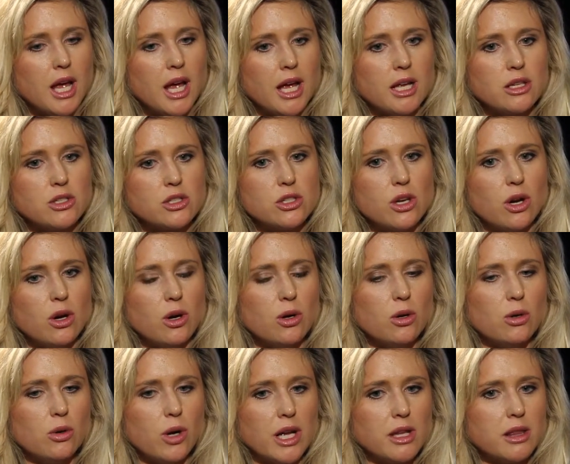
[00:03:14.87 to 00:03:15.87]
And
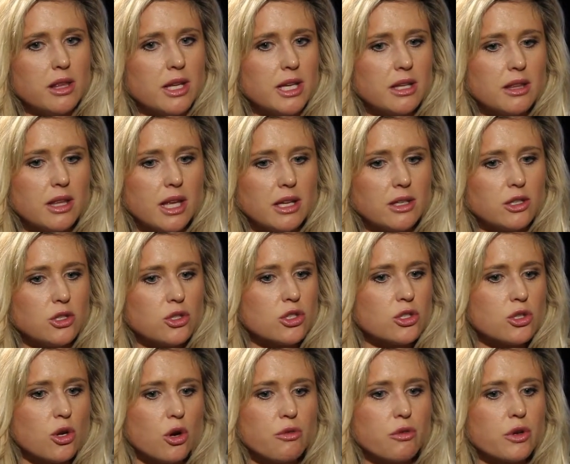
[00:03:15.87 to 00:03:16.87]
so I think that
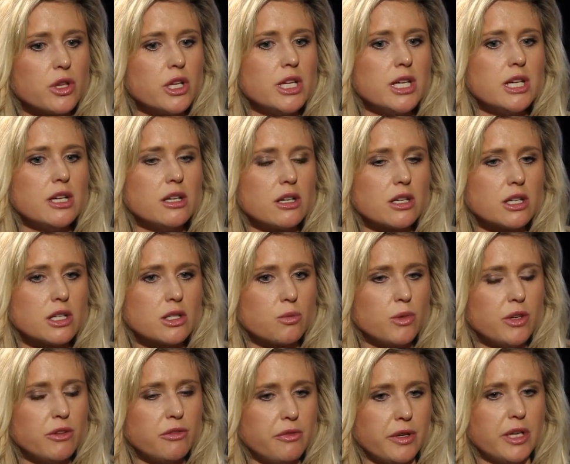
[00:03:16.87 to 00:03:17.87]
just over the years
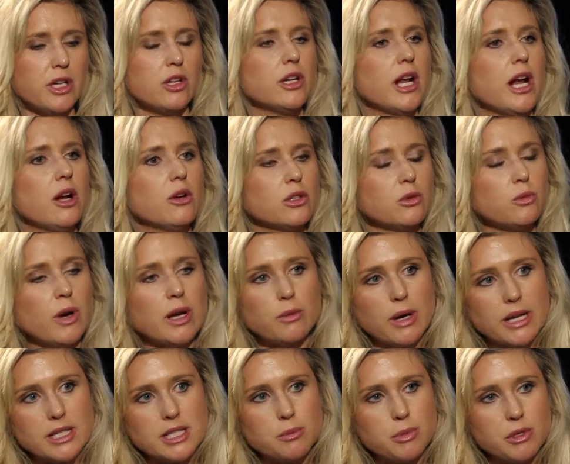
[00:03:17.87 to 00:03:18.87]
we've figured out the right
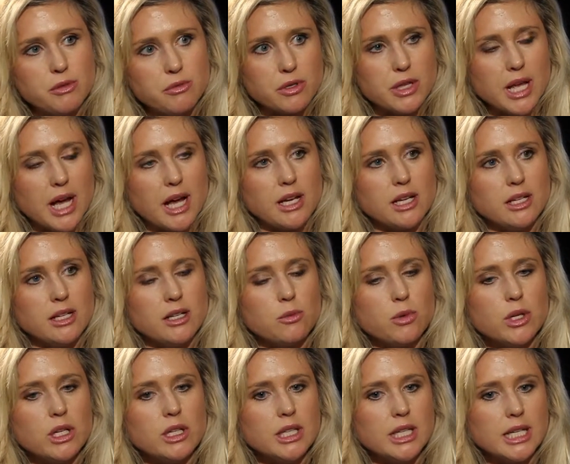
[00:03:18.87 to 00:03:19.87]
recipe for that, and it
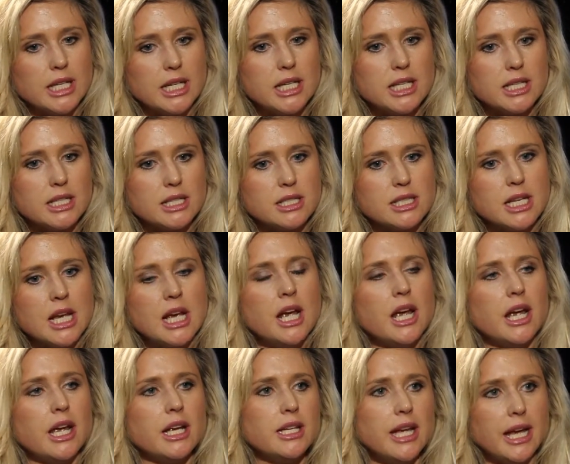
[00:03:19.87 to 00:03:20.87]
really is
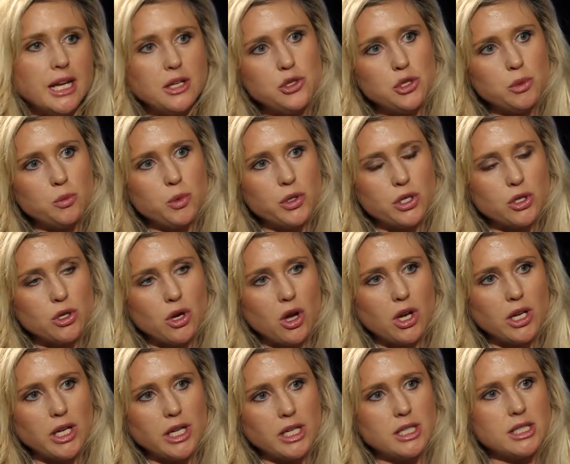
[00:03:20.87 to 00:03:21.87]
engaging with your
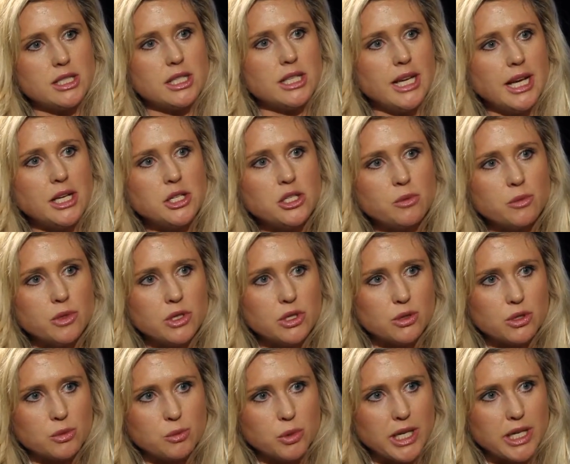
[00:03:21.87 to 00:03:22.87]
audience, engaging with
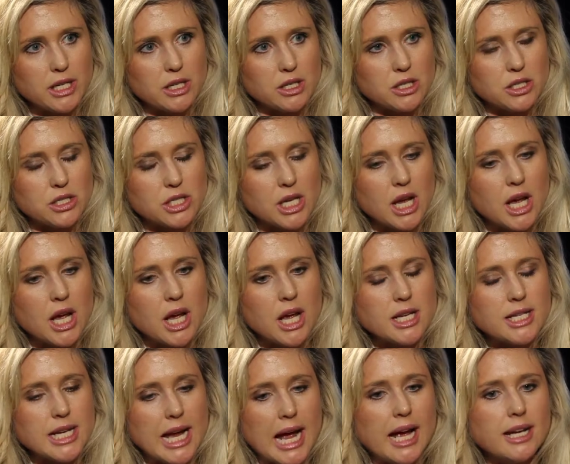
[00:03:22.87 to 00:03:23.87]
those players
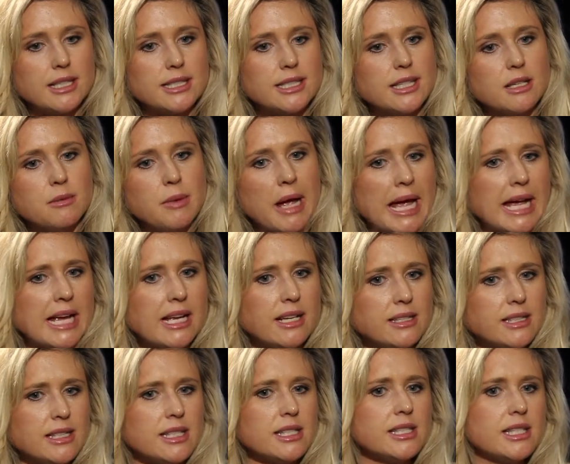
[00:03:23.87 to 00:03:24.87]
to ask them, hey,
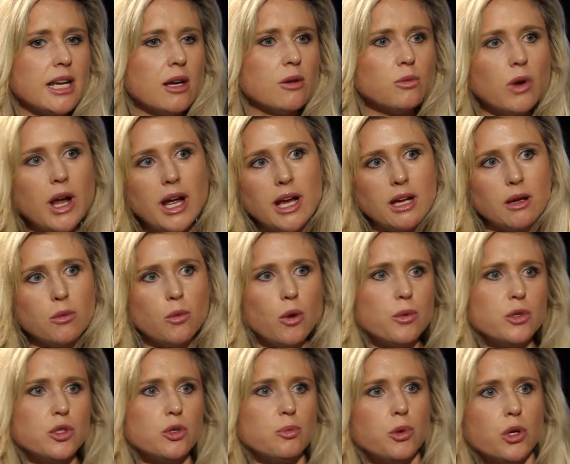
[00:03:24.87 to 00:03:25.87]
does this sound right? What
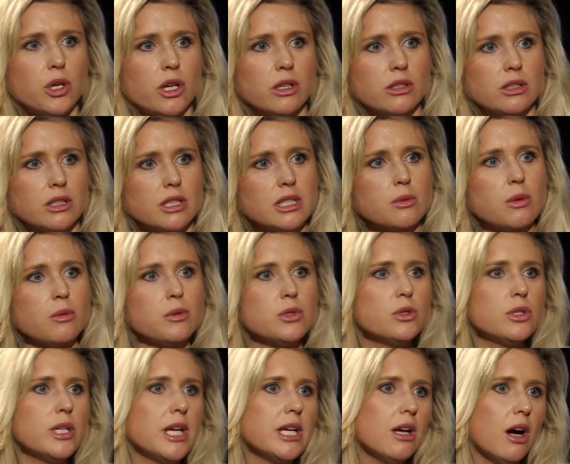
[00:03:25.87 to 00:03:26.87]
would you put on the list? What would
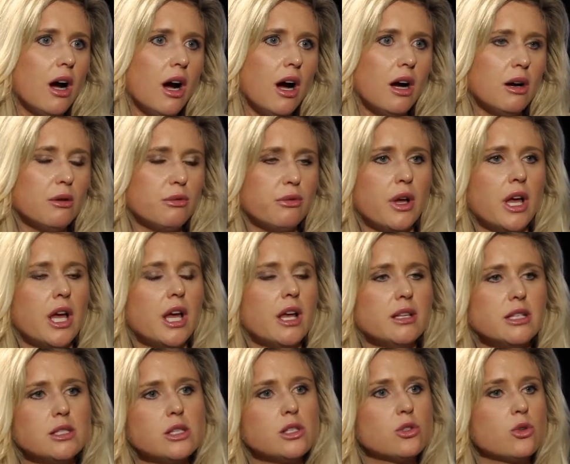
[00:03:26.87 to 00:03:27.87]
you take off?
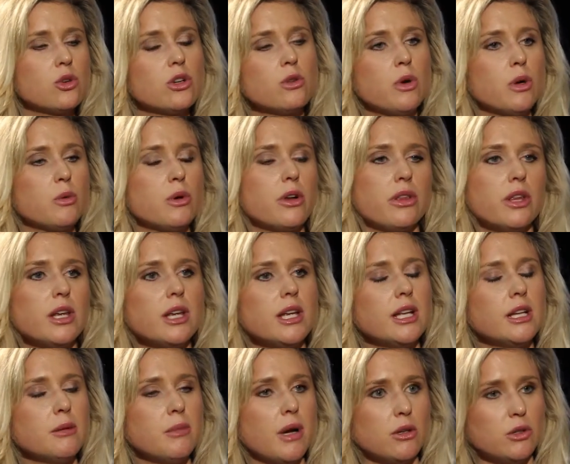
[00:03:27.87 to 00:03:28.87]
This is sort of where we're
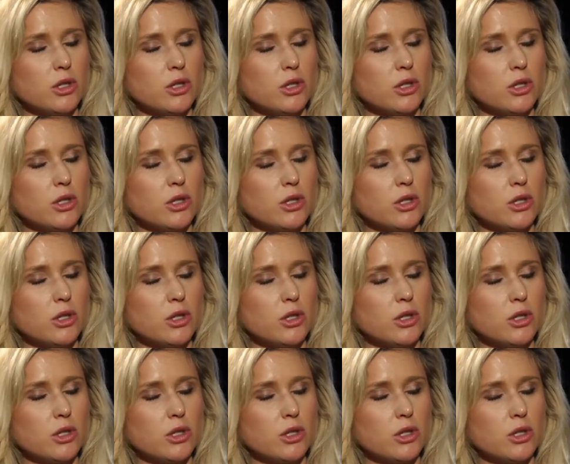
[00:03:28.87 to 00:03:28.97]
thinking about